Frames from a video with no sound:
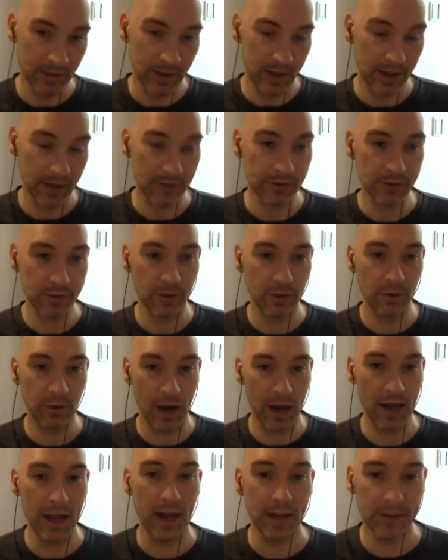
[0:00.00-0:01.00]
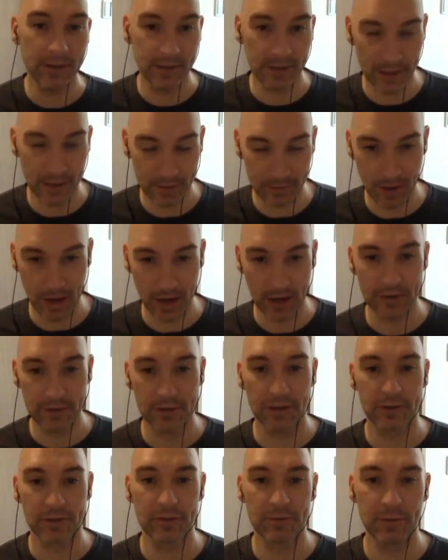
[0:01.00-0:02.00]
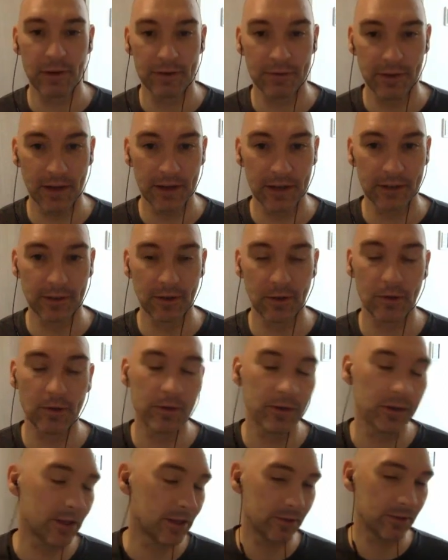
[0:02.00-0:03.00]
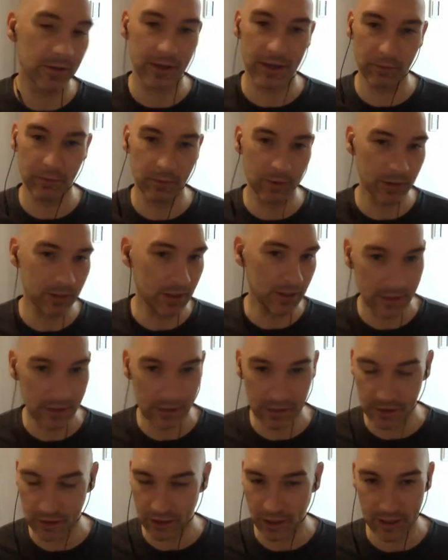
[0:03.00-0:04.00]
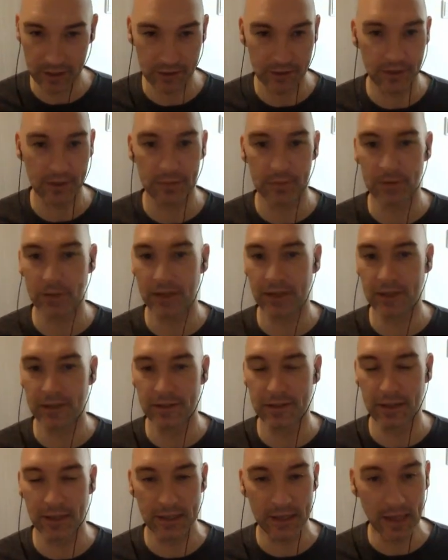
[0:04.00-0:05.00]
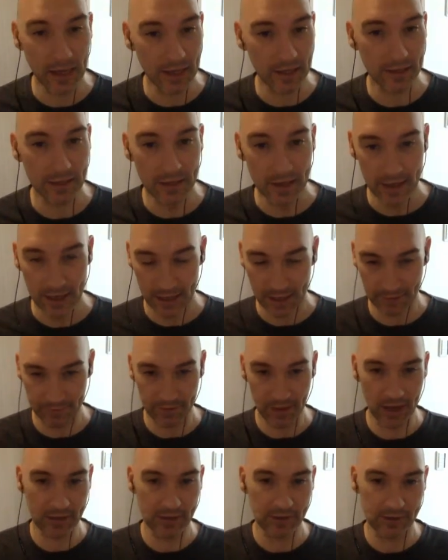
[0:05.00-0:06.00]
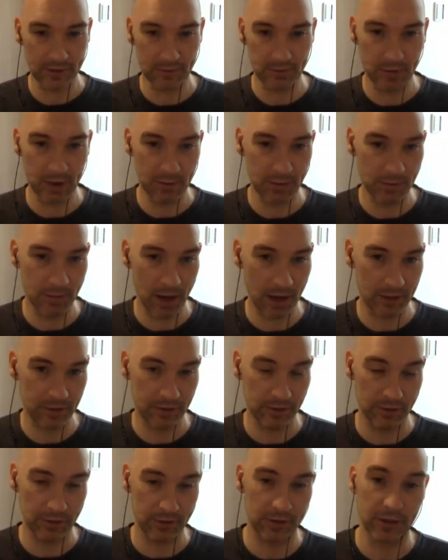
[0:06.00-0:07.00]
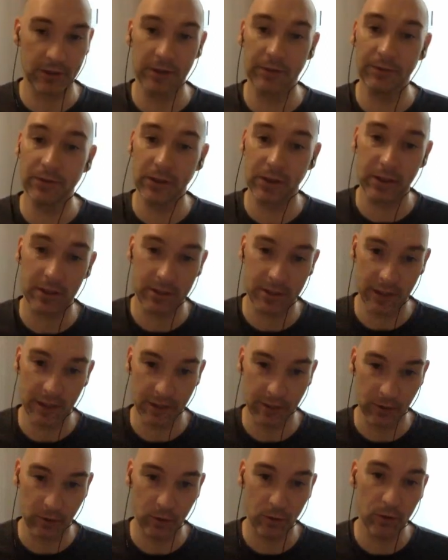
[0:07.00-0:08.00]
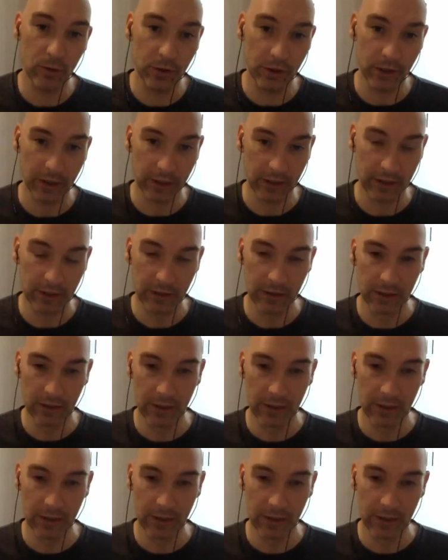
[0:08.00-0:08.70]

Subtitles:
And so I had to get back in touch with my vet and go, hold on, we need to change this, because again, if that doesn't maybe match the certificates that you're holding,